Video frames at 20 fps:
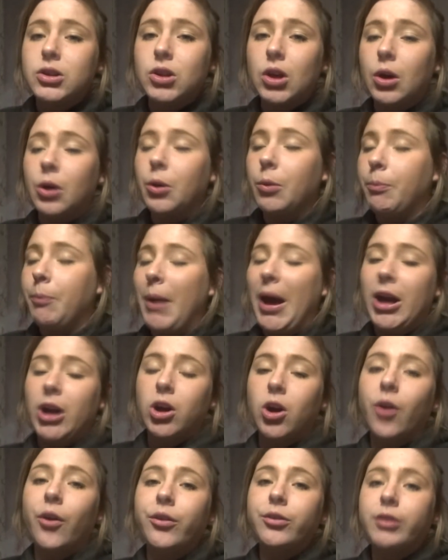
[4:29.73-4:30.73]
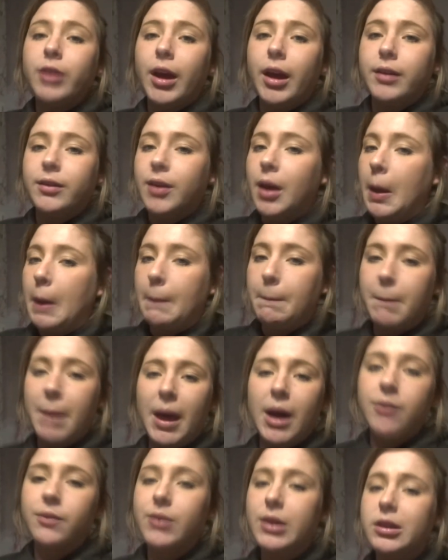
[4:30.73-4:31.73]
So better content,
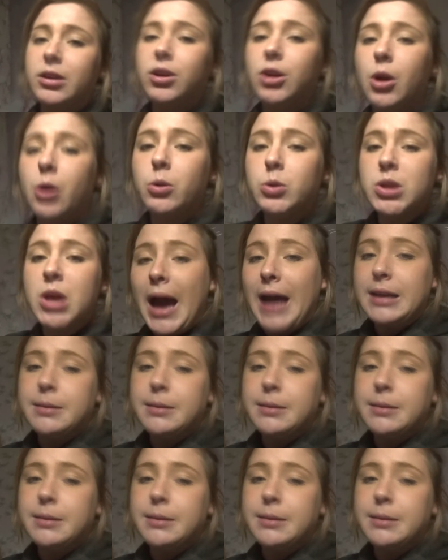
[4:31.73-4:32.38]
better videos.